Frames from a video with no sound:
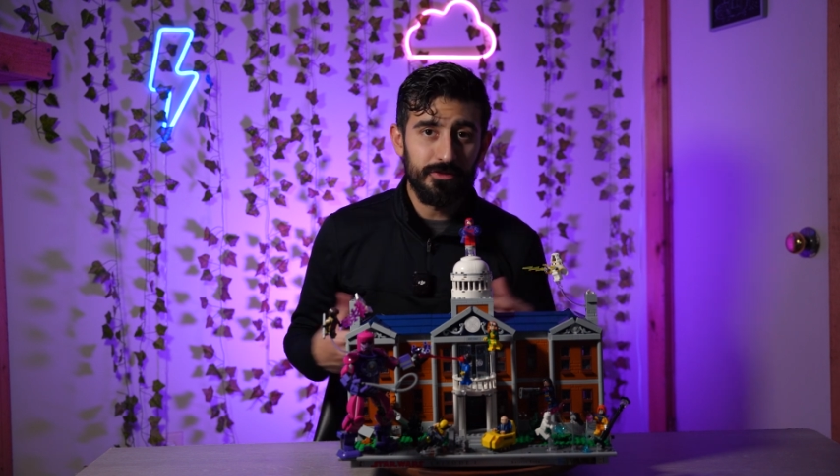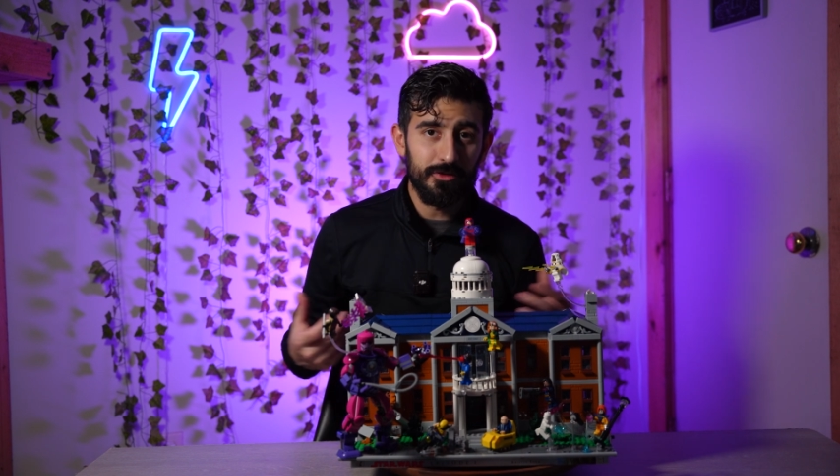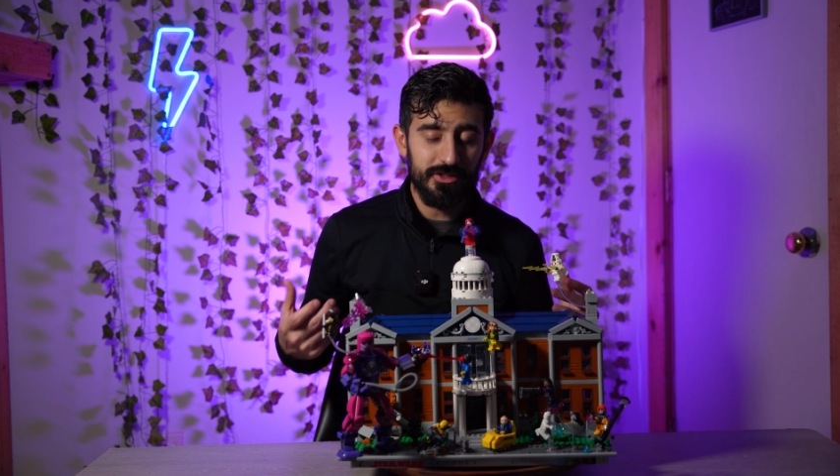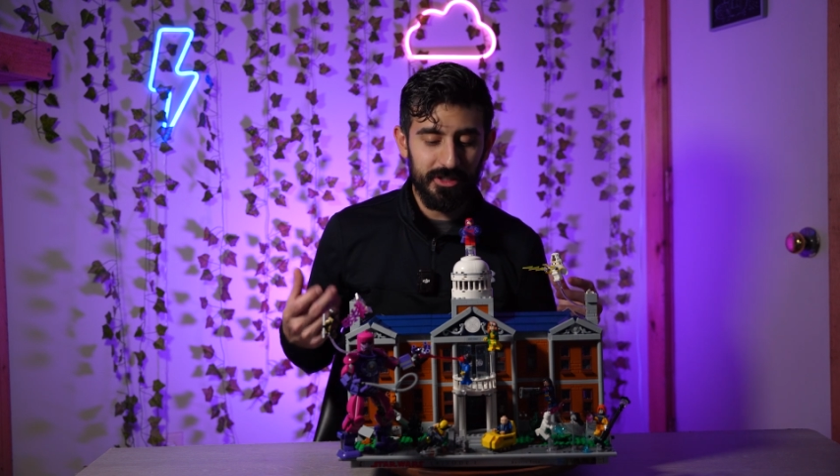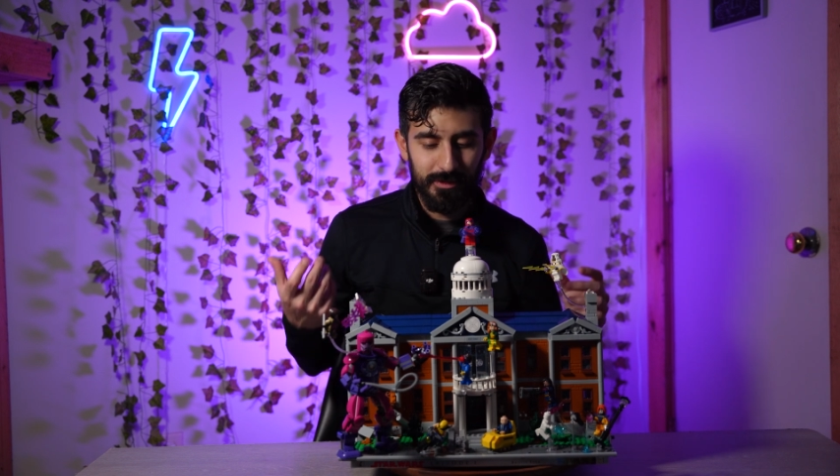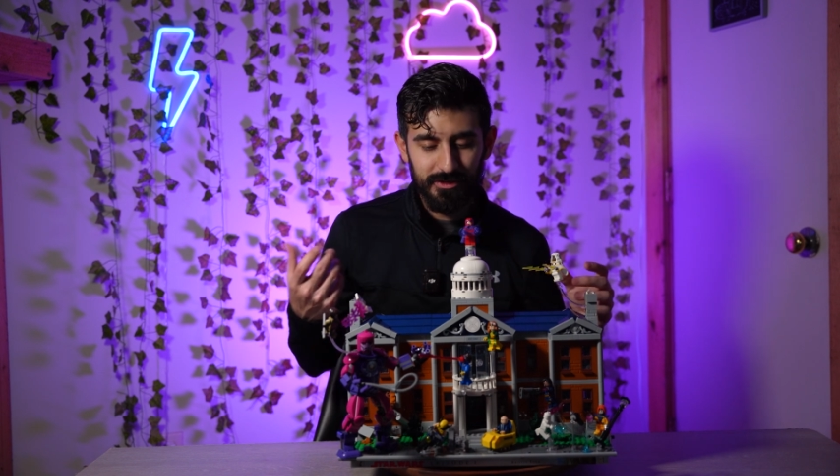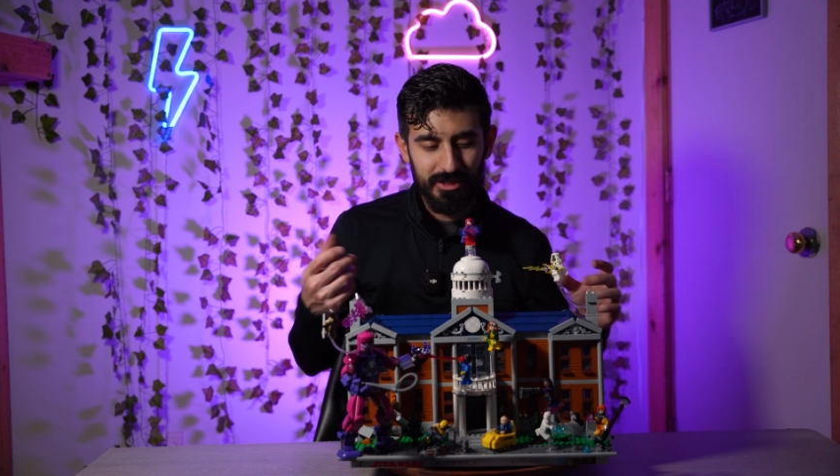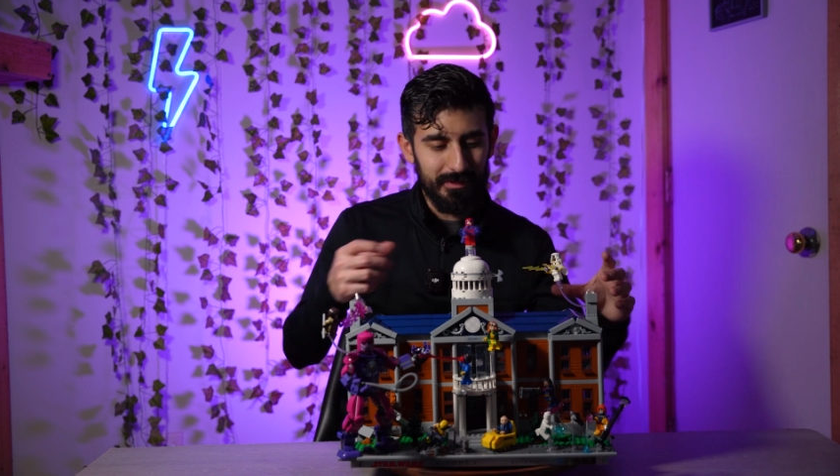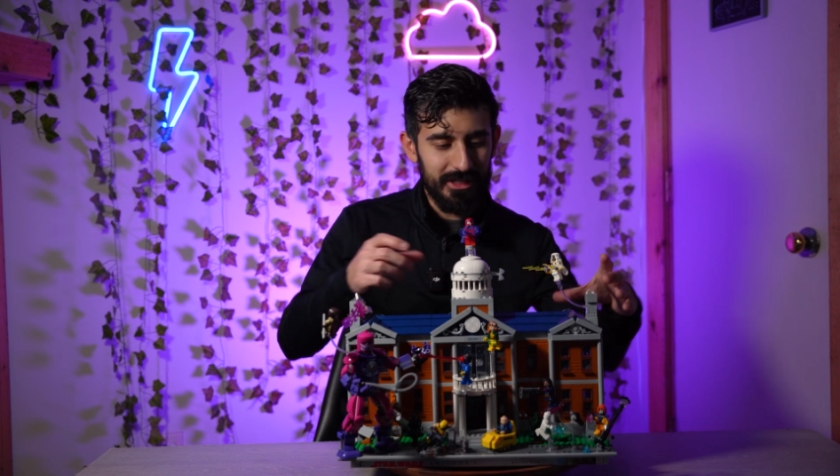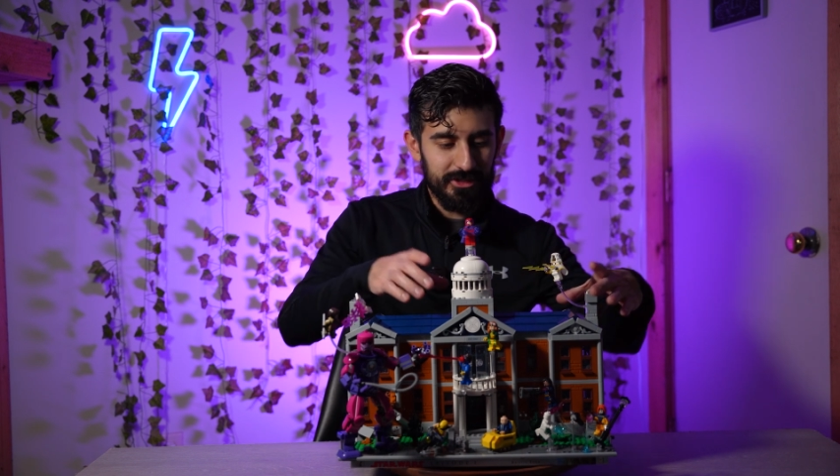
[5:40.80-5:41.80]
So of course, like most of
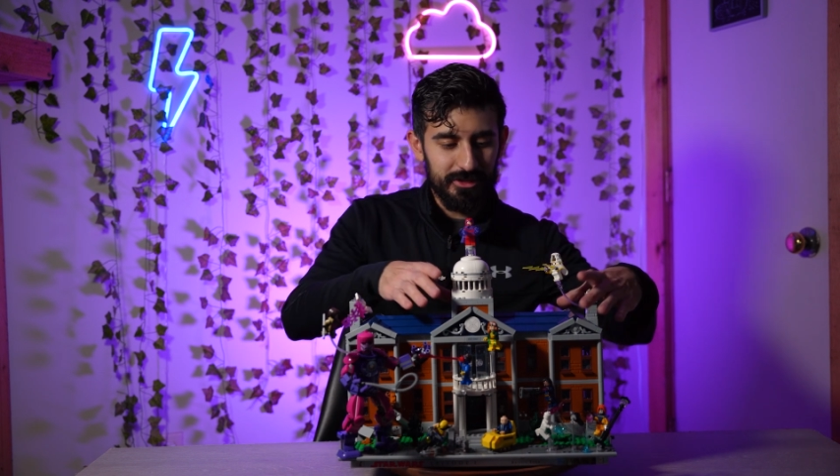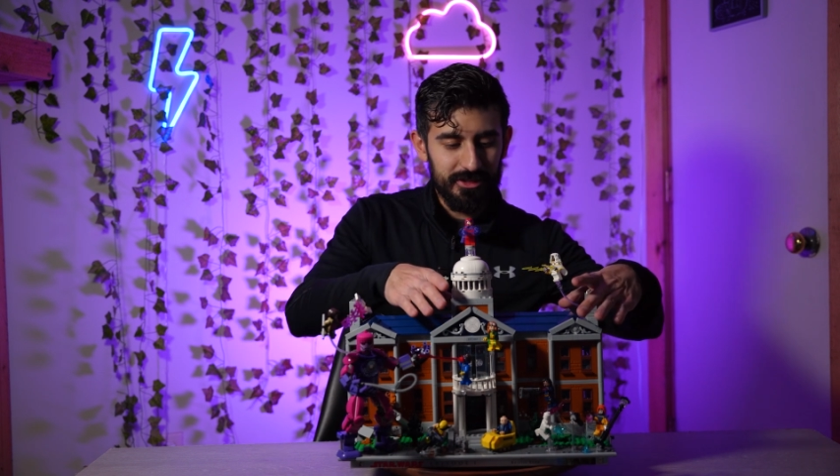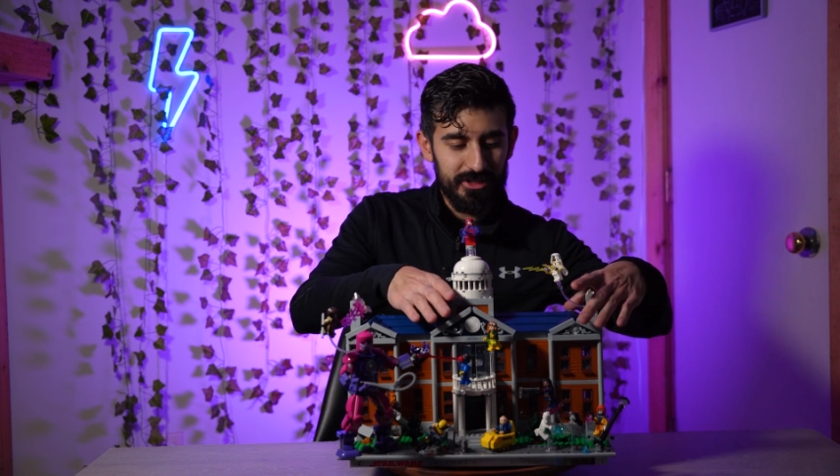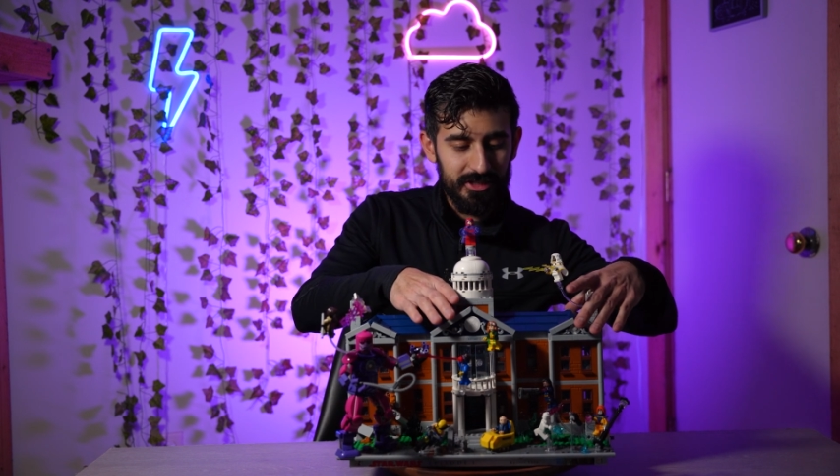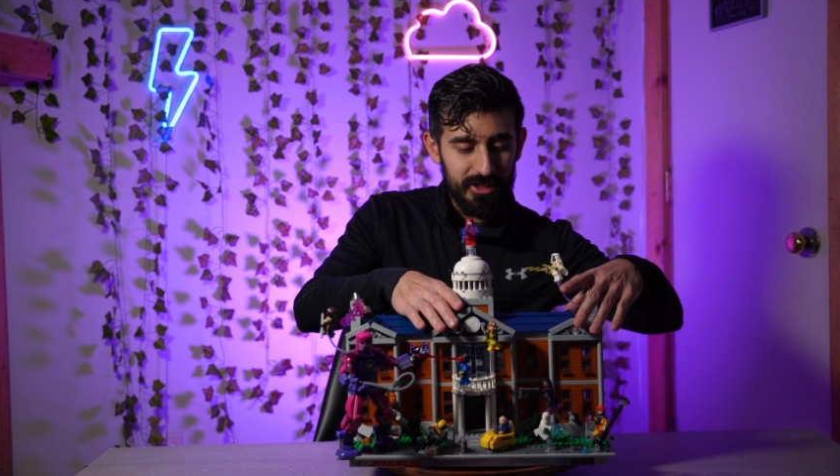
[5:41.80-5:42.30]
the modulars,